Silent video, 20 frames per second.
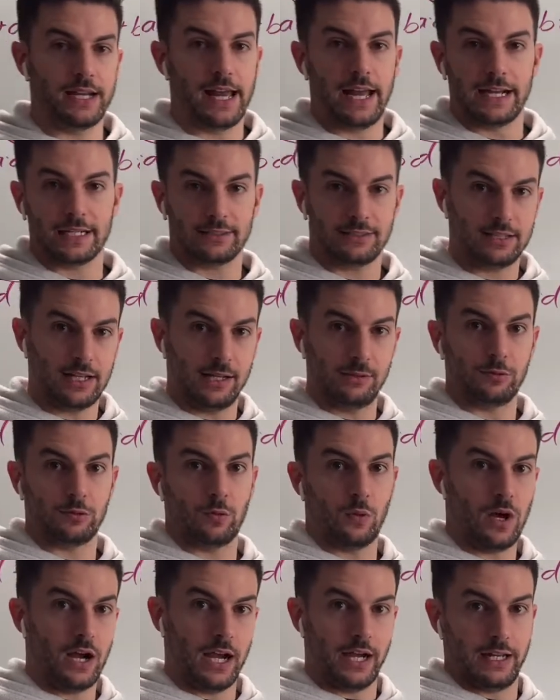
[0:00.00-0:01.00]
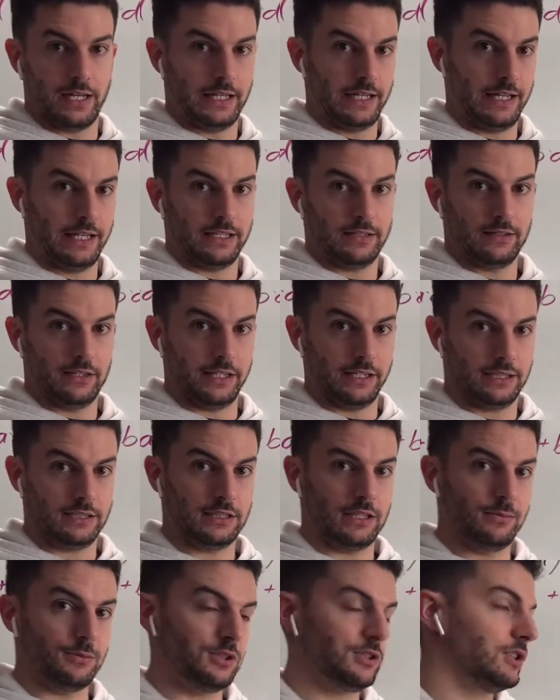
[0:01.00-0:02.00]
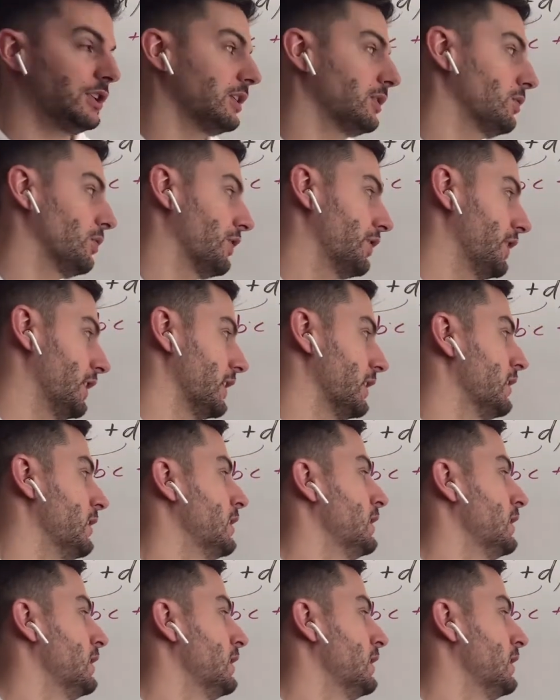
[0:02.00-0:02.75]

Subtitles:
x times y to get like some single thing.